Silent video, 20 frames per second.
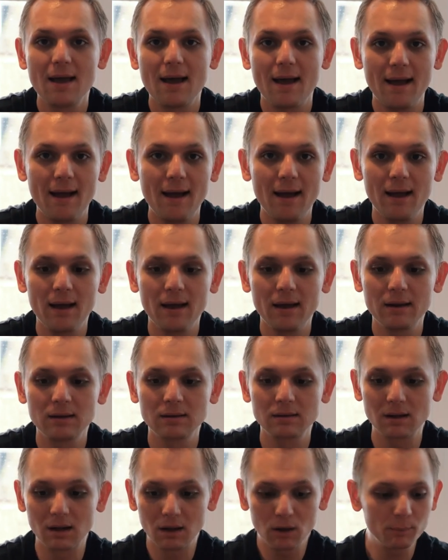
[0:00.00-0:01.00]

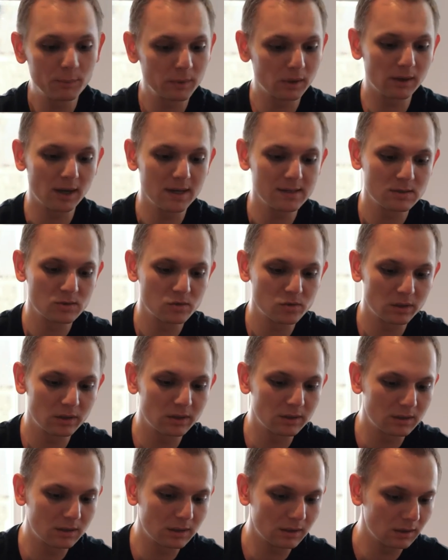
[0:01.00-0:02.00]
and hope you guys
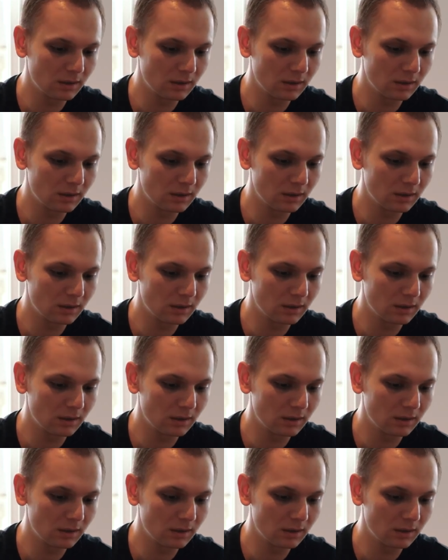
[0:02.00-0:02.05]
enjoyed.